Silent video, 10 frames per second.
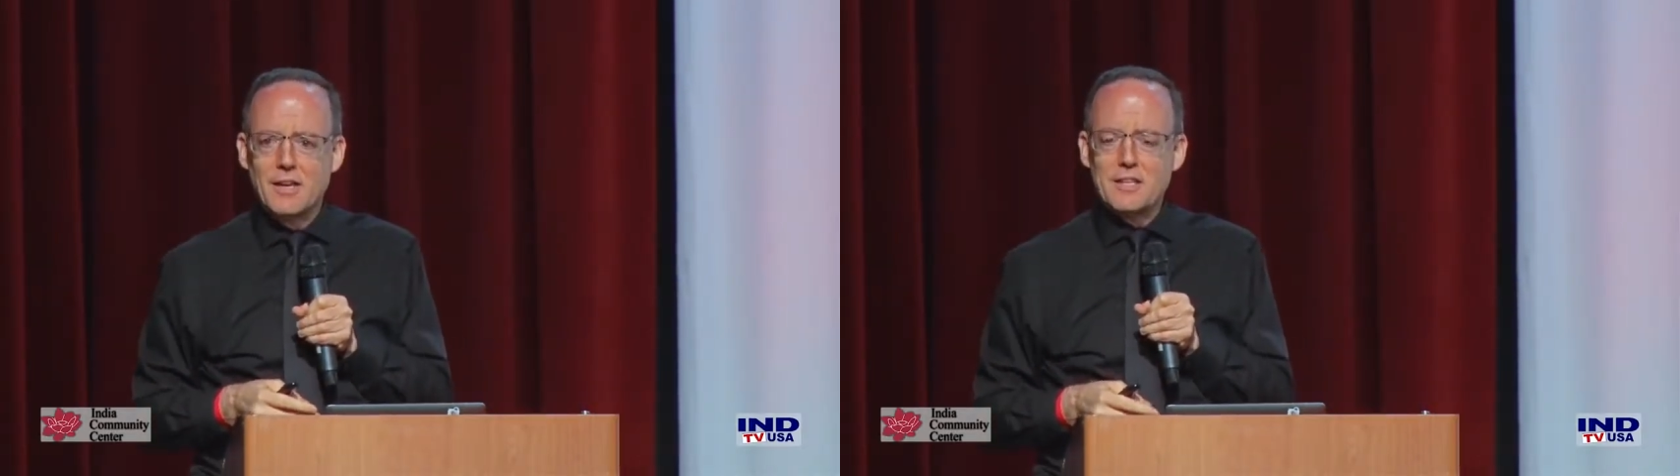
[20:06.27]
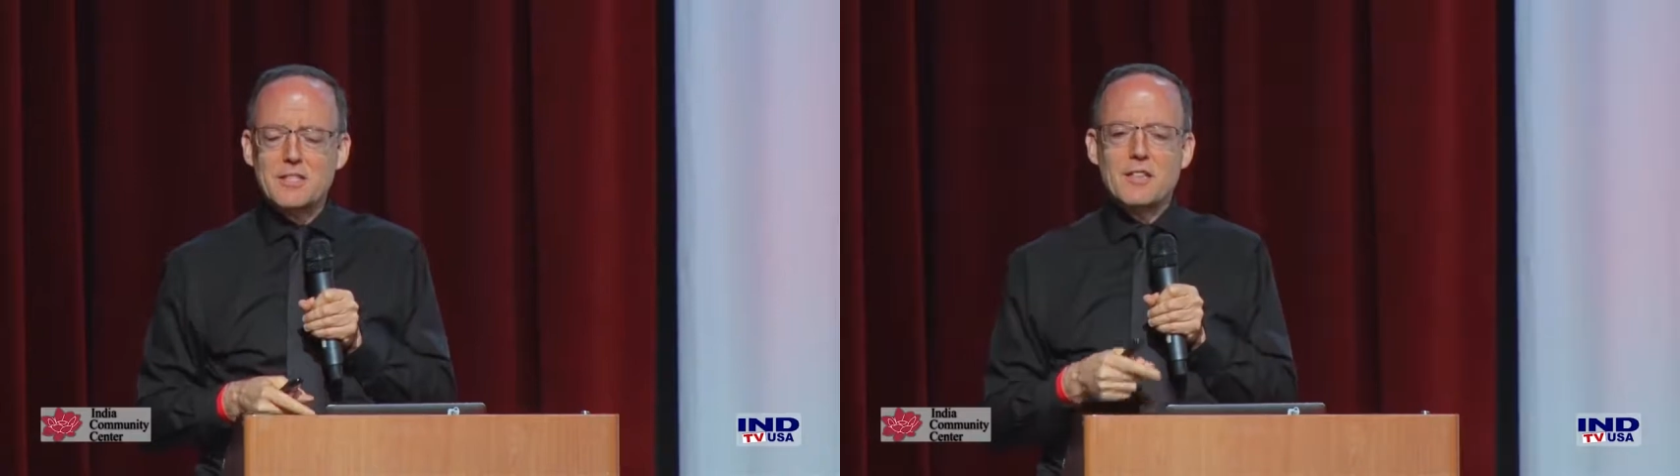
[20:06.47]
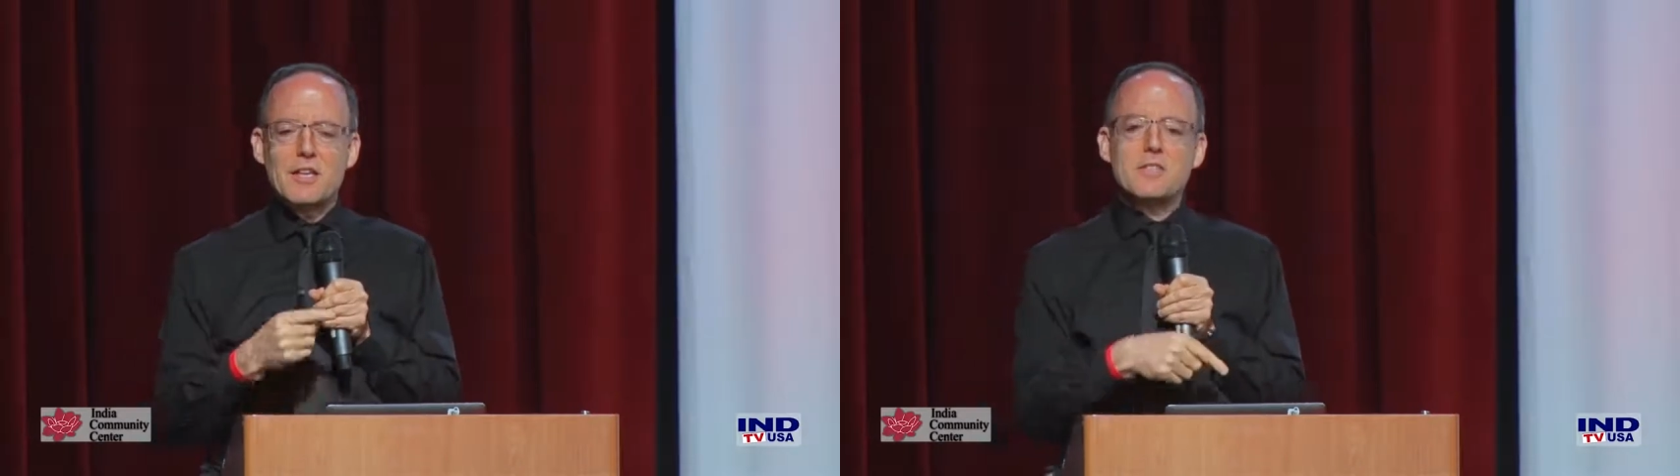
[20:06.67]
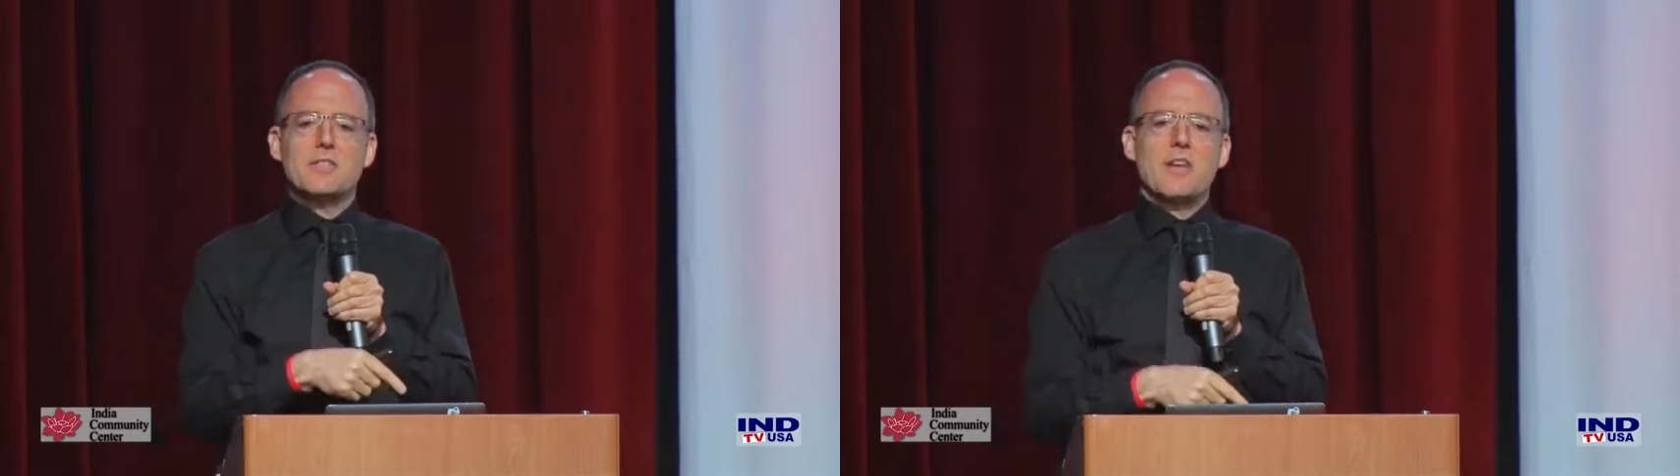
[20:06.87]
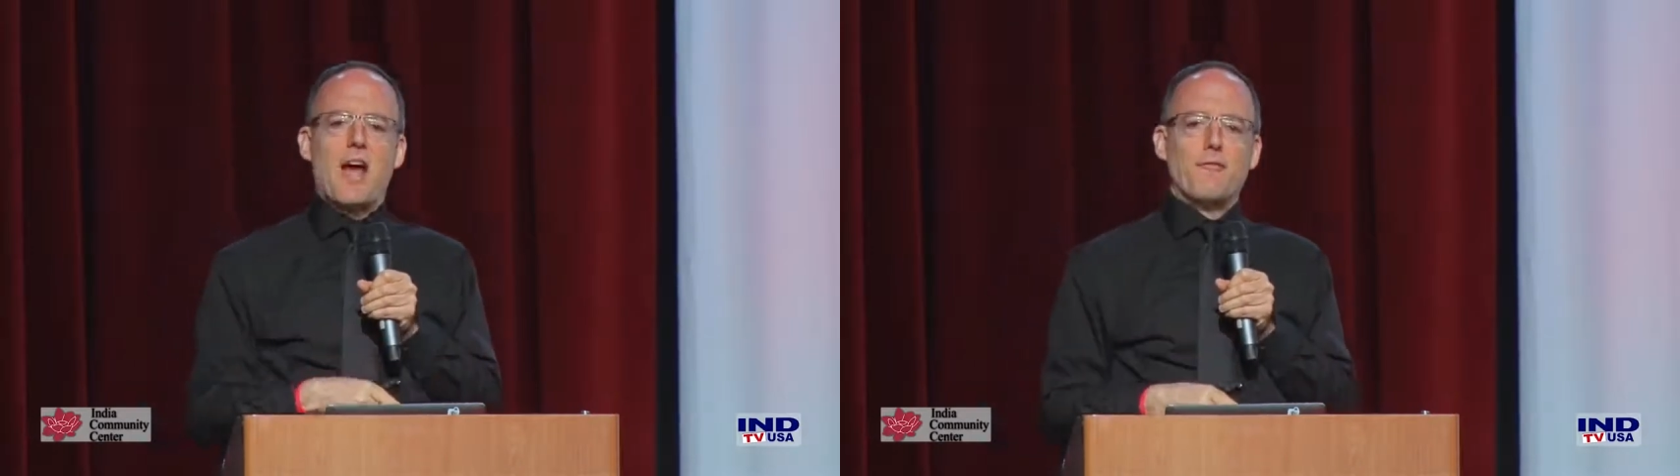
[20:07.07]
He said, this
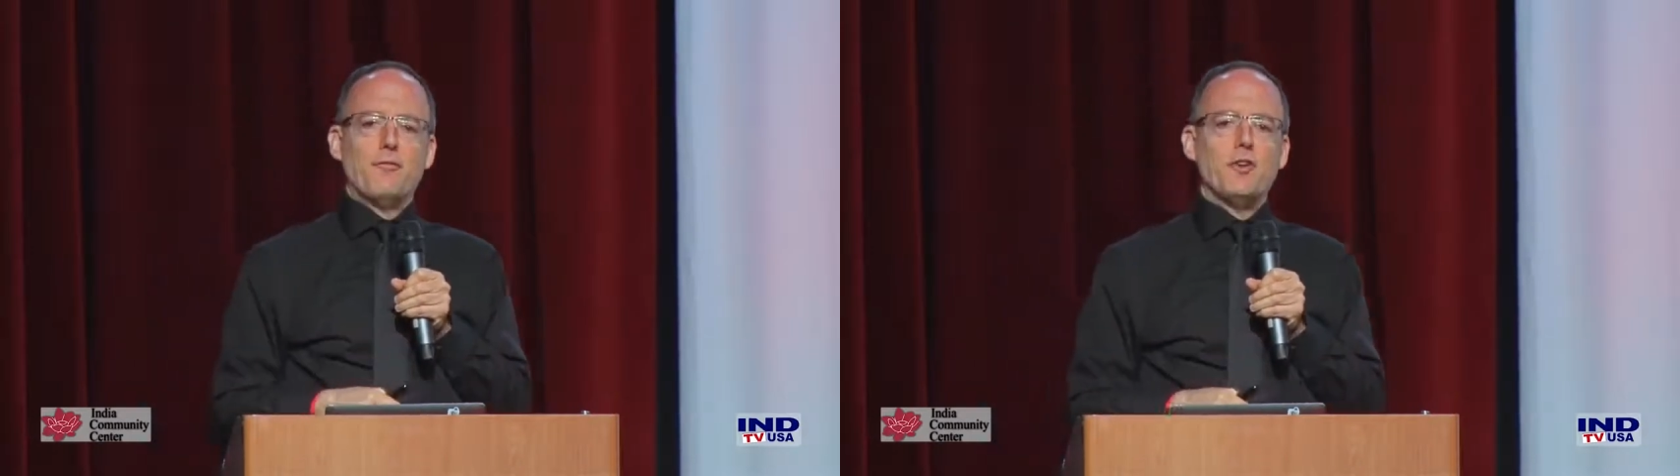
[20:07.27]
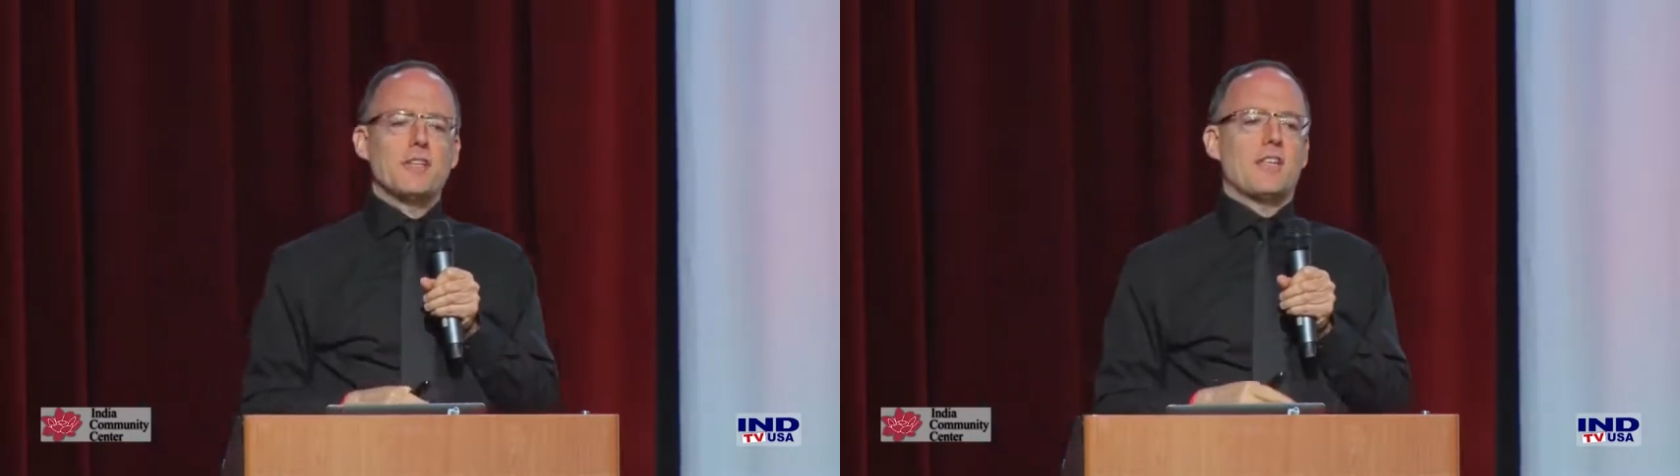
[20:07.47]
is not food.